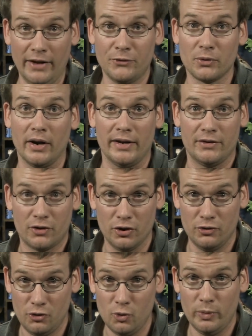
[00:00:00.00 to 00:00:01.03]
That's right,
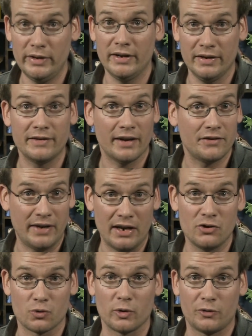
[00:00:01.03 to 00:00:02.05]
canoeing is as
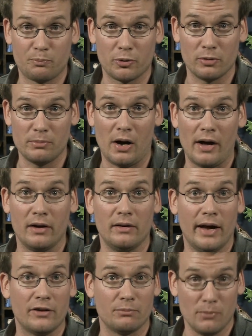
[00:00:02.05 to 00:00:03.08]
dangerous per mile
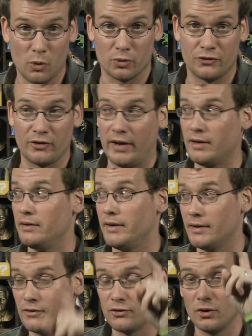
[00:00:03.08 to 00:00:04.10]
as
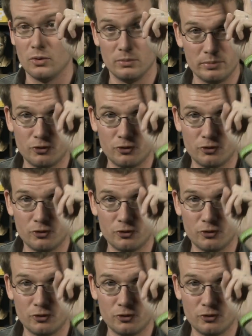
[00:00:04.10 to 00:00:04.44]
motorcycling, so